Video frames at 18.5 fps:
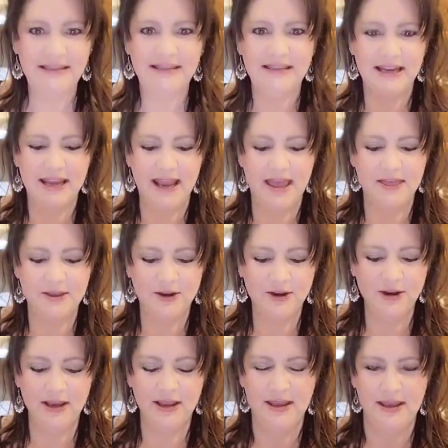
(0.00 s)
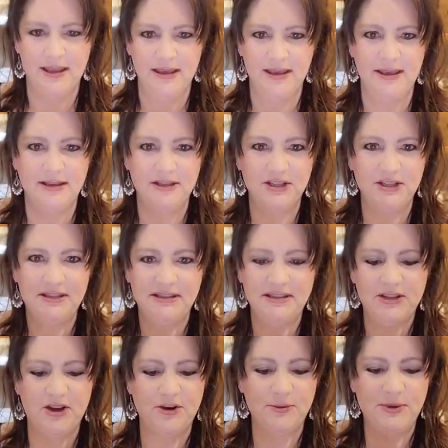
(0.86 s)
together, just
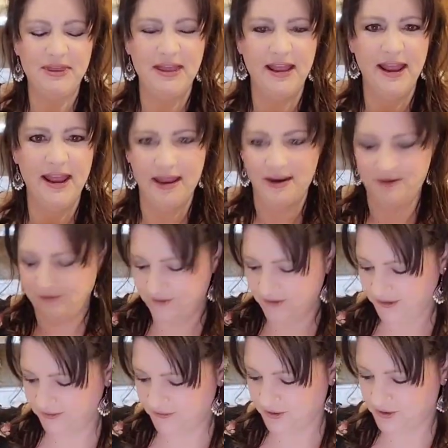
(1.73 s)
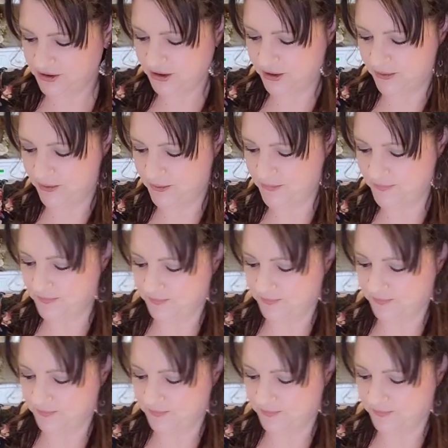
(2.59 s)
start with a handful of your dough.